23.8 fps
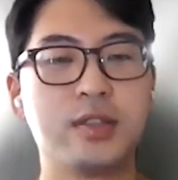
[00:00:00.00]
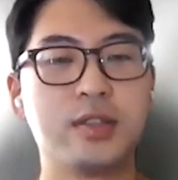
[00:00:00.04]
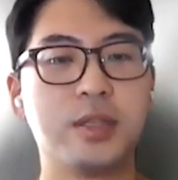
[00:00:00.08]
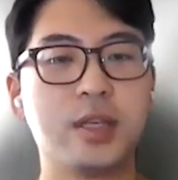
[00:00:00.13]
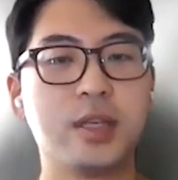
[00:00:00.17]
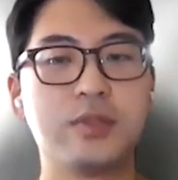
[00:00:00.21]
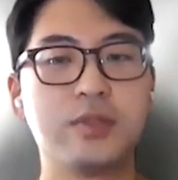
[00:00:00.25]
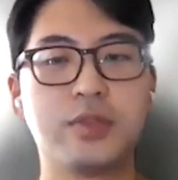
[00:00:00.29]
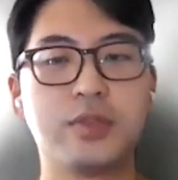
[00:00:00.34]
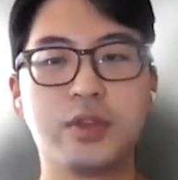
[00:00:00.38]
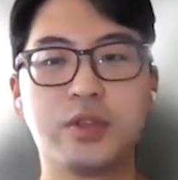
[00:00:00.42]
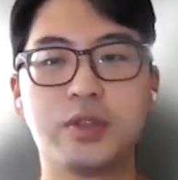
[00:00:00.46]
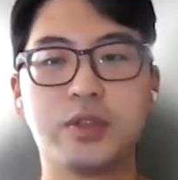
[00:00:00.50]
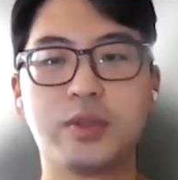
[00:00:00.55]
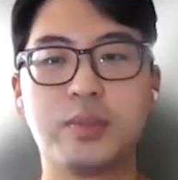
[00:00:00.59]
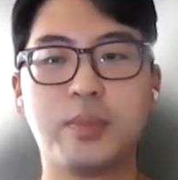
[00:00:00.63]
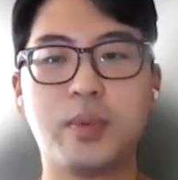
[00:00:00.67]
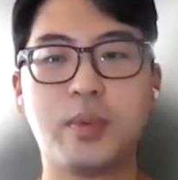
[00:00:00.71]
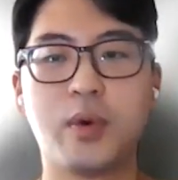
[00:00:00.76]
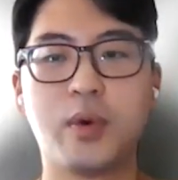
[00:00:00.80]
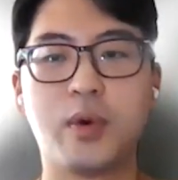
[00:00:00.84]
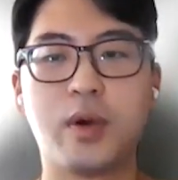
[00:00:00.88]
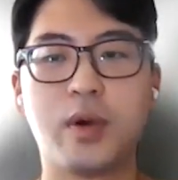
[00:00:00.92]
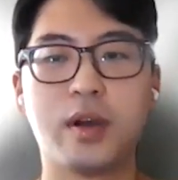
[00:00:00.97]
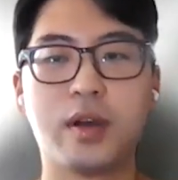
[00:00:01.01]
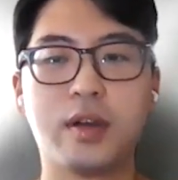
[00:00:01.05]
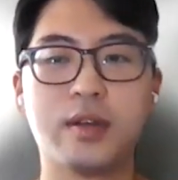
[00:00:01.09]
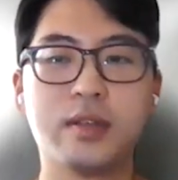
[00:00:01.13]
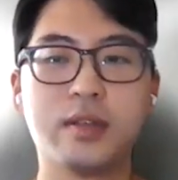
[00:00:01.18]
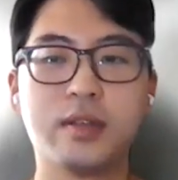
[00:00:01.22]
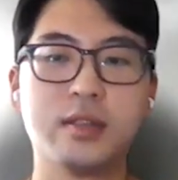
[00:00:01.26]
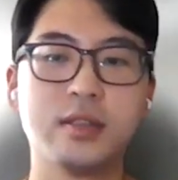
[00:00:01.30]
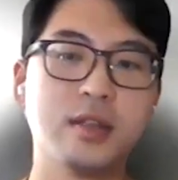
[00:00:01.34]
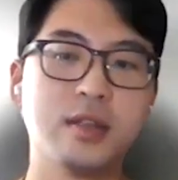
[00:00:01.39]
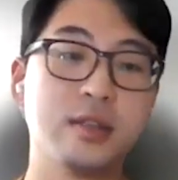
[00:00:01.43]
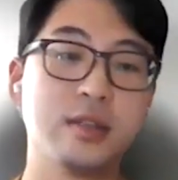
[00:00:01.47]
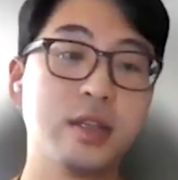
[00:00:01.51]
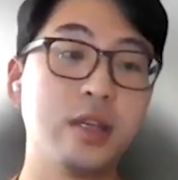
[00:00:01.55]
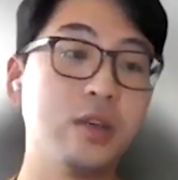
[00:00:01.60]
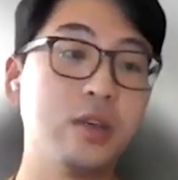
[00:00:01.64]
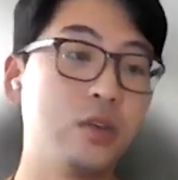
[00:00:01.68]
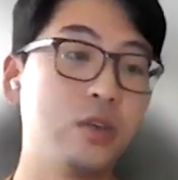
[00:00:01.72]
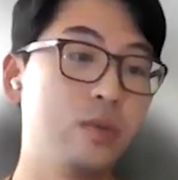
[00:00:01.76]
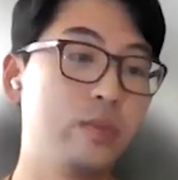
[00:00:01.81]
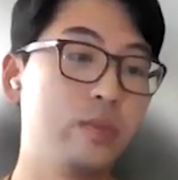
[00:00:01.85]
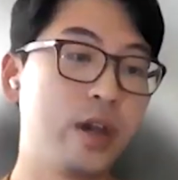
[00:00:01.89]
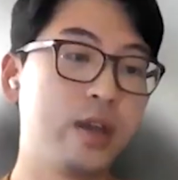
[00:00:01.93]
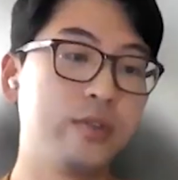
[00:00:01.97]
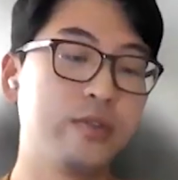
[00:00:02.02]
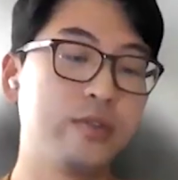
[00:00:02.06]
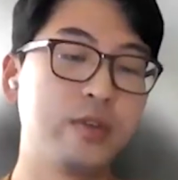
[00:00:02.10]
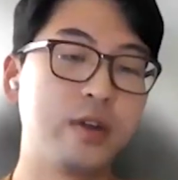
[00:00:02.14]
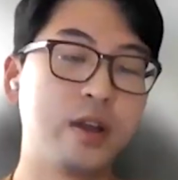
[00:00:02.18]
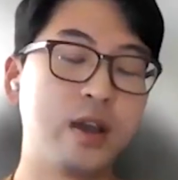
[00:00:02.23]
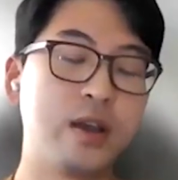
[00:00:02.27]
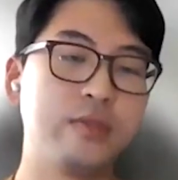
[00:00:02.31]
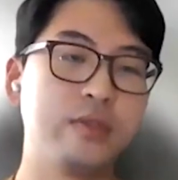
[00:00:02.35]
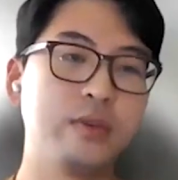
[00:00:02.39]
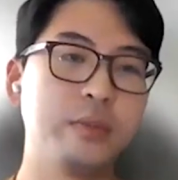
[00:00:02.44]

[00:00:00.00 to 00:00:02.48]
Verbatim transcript: But thanks for your support. Uh, thank you, Matt, for